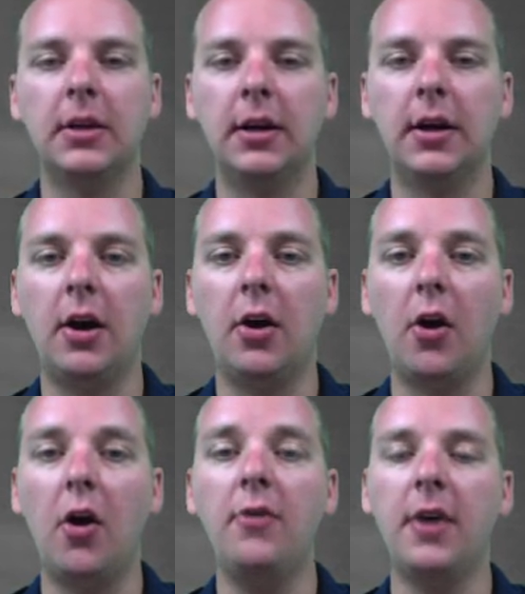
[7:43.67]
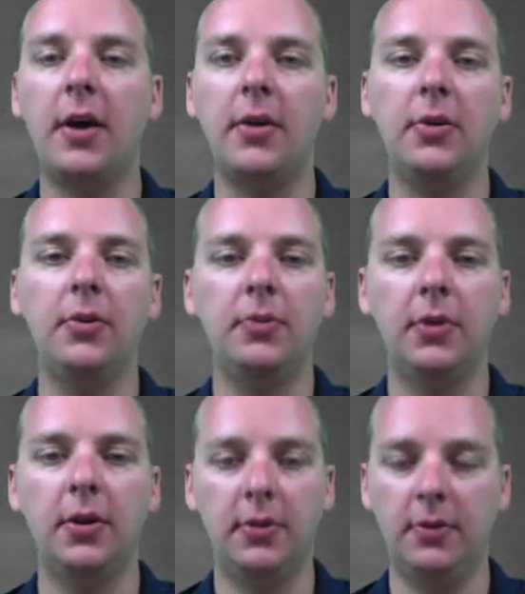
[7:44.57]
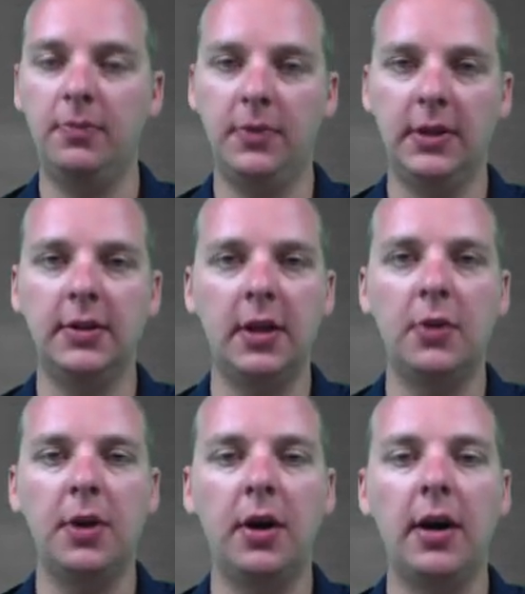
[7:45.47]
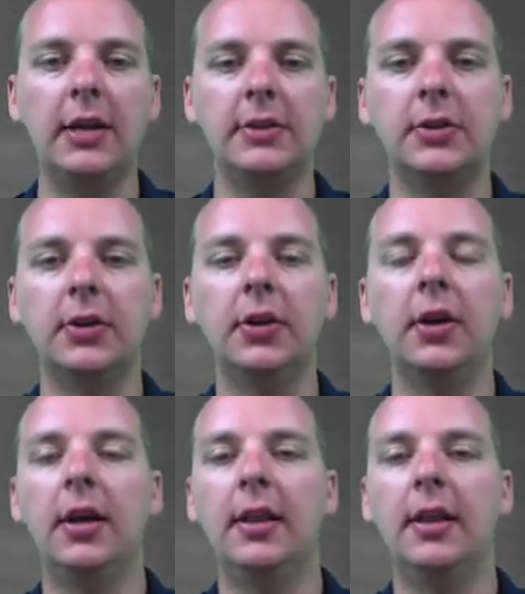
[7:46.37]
uh, our R value, uh, that, that'll be our answer,